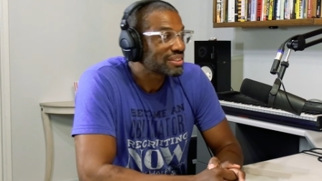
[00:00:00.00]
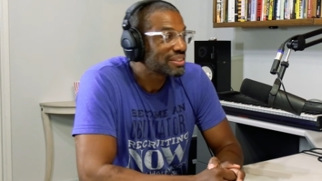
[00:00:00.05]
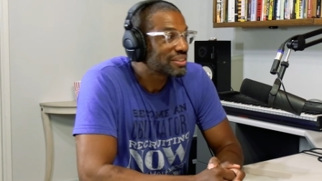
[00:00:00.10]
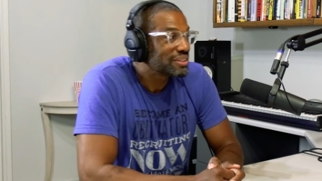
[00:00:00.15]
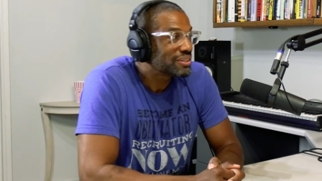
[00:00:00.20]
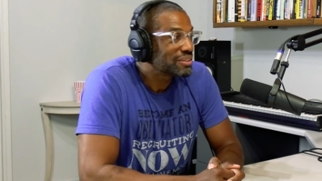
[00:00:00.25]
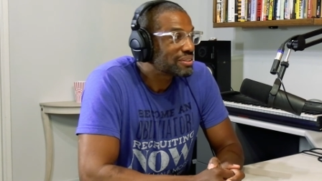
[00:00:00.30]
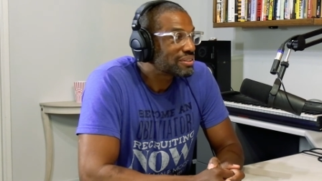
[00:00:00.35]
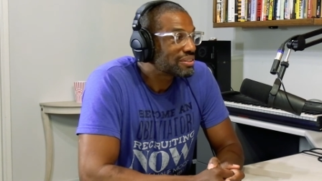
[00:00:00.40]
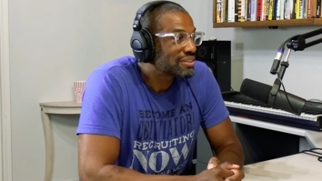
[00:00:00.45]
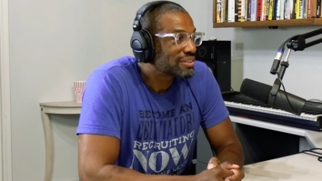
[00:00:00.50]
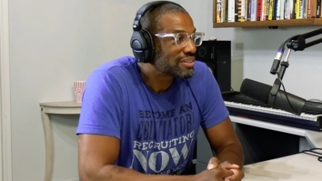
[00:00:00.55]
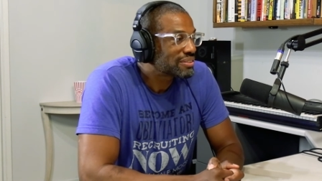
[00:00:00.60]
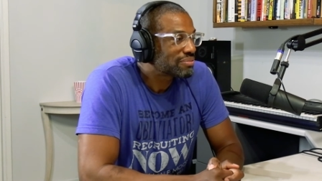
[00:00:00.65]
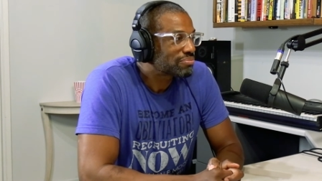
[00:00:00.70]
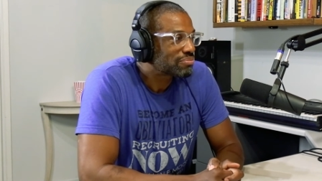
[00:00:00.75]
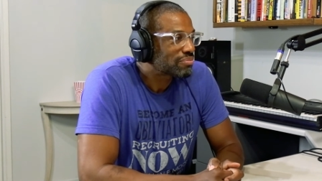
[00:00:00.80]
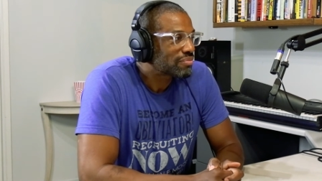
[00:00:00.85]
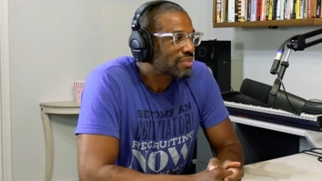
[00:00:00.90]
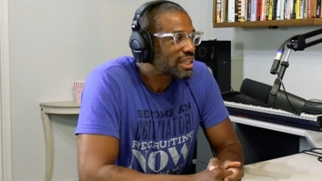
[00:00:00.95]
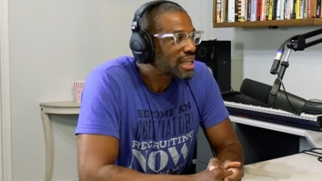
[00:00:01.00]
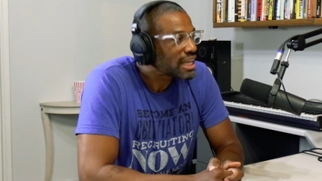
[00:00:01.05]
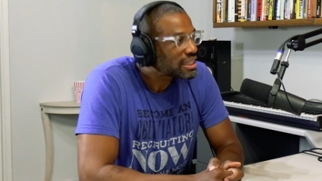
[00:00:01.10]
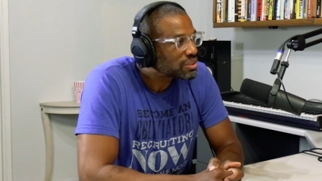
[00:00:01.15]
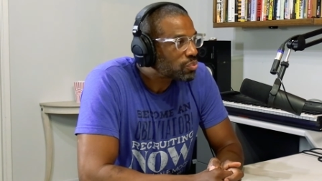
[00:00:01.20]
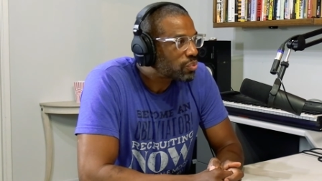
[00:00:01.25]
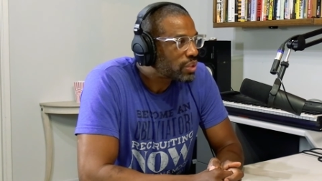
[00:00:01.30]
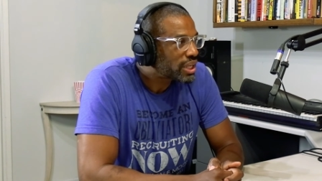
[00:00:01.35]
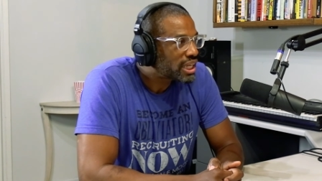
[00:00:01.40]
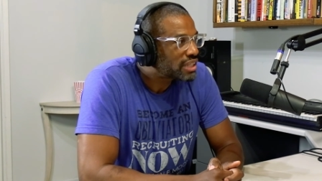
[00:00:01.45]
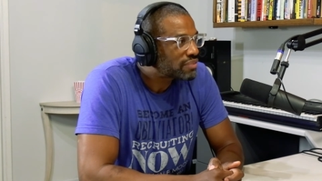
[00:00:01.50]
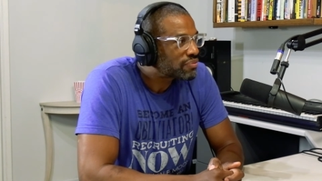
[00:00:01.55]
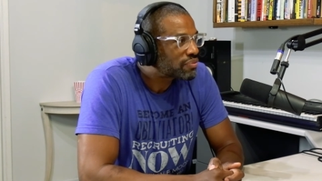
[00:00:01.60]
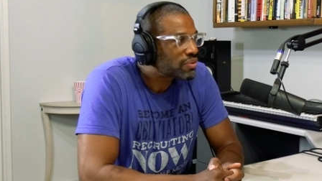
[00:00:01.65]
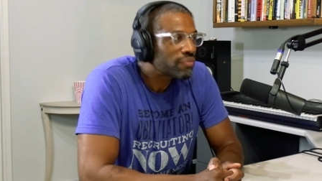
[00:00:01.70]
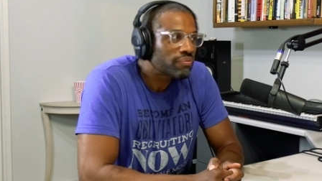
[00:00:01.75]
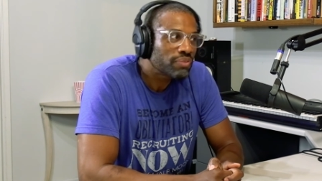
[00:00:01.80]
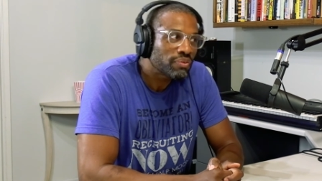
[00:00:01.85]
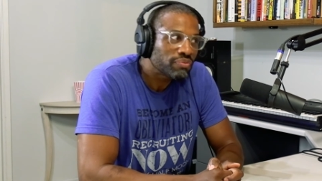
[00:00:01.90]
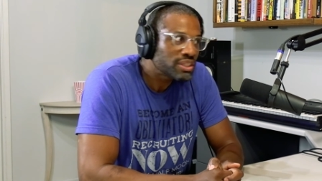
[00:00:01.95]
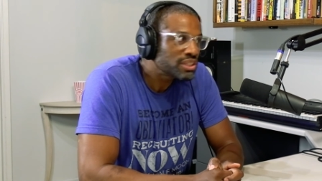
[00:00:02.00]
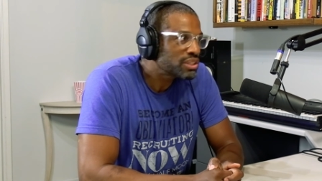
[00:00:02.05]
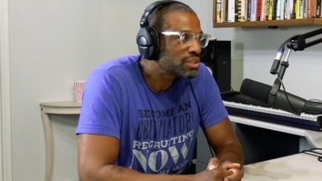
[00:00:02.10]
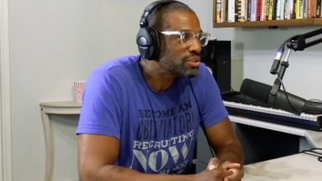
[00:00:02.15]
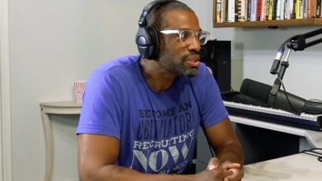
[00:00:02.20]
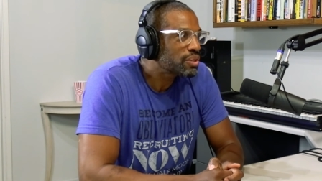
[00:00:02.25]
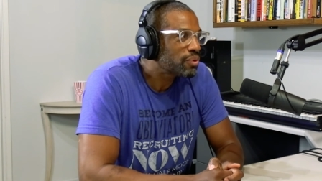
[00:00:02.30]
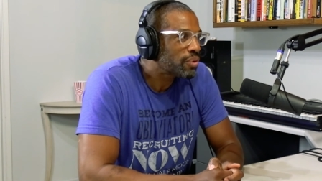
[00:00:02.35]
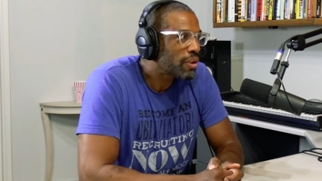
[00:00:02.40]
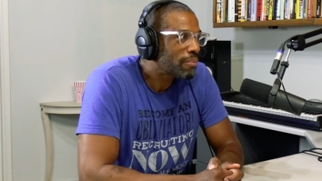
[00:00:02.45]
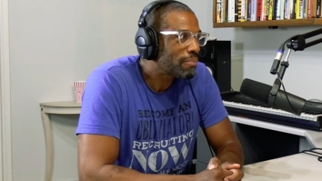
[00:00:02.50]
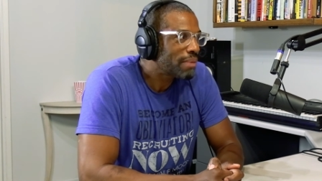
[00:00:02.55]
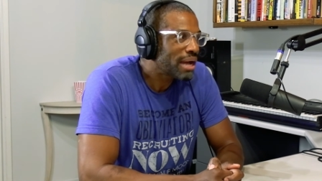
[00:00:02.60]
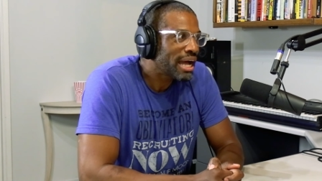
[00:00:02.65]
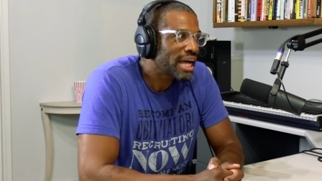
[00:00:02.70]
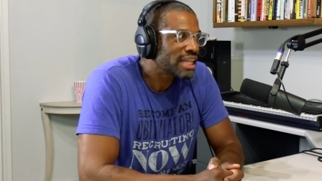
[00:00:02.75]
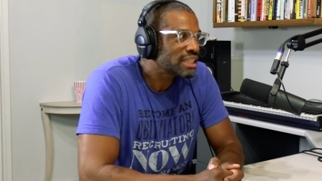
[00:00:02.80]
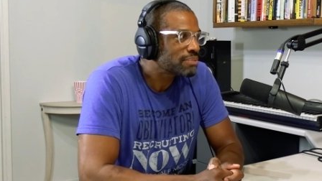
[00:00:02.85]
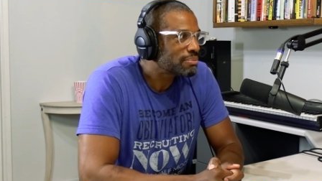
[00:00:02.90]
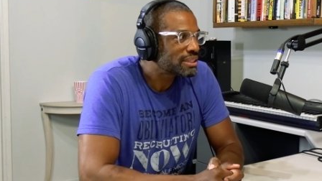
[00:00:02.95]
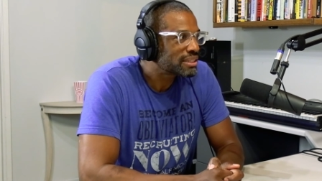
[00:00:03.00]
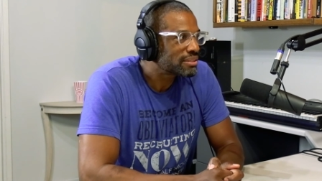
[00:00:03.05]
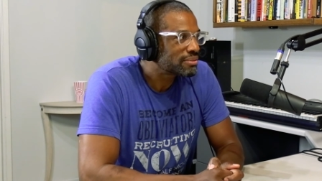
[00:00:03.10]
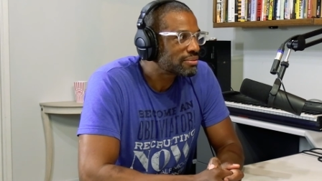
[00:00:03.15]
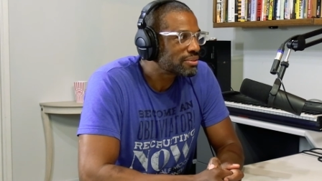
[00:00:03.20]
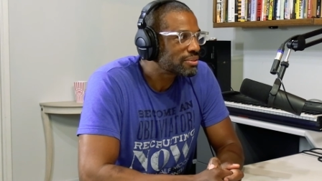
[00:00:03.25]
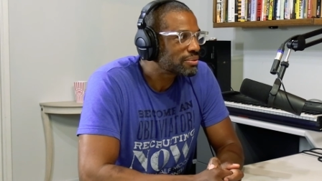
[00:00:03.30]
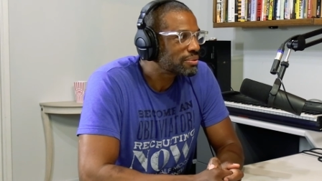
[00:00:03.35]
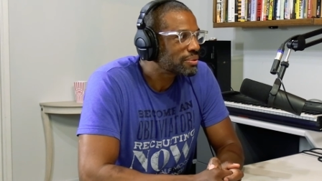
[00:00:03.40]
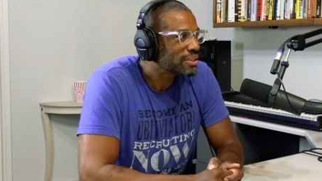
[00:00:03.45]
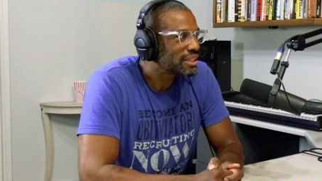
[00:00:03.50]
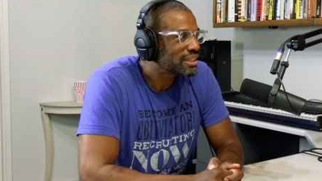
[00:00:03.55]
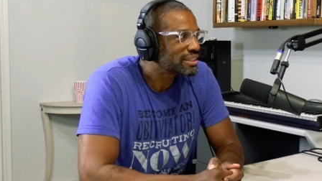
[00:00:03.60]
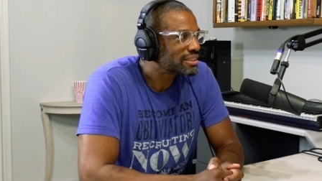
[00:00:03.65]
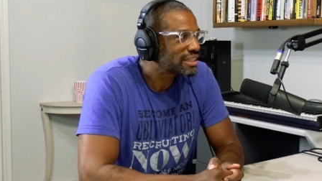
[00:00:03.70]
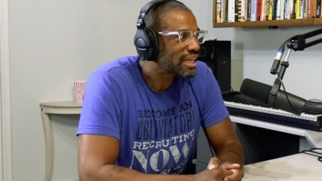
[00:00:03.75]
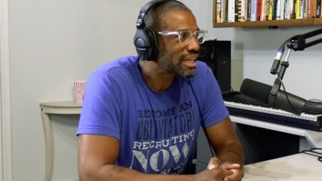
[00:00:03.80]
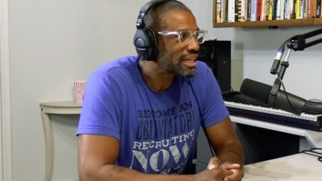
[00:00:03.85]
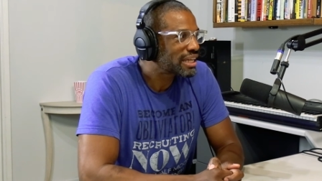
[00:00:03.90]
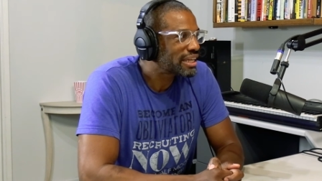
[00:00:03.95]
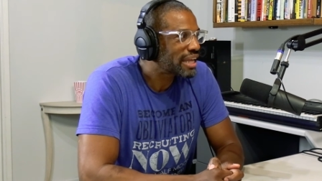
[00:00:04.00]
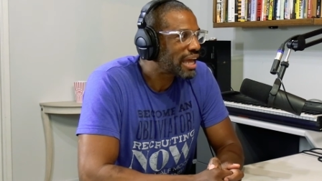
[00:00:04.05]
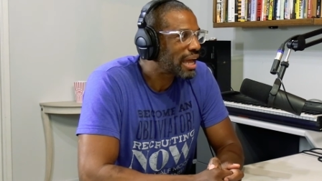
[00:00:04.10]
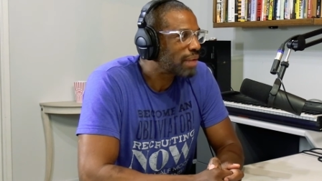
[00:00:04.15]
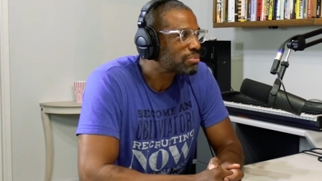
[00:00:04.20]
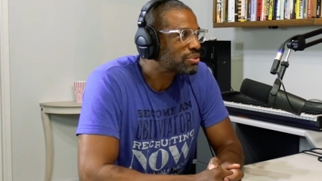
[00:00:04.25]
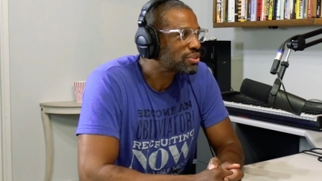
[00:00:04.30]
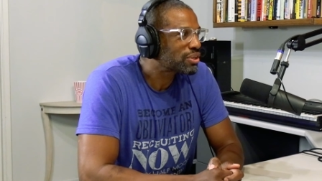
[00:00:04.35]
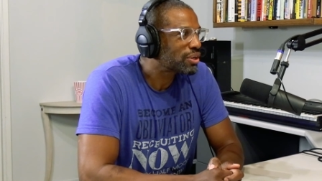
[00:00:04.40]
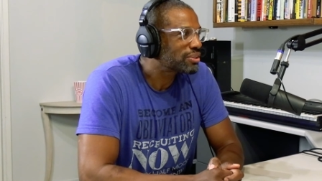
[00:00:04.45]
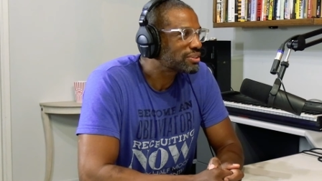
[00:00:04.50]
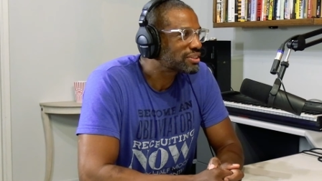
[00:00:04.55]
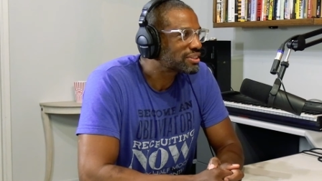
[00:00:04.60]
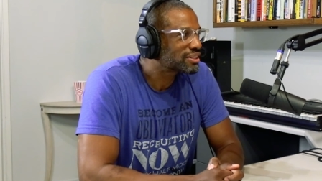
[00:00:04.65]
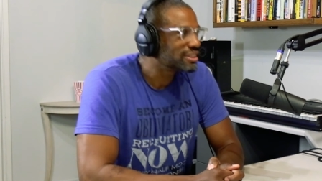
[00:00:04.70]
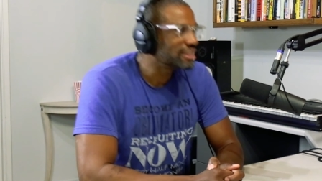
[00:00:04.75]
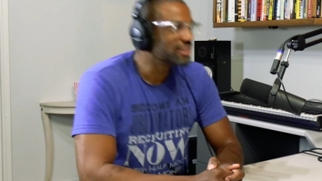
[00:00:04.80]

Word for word: Oh my god. That's weird for a 52 year old man to be doing taking ab shots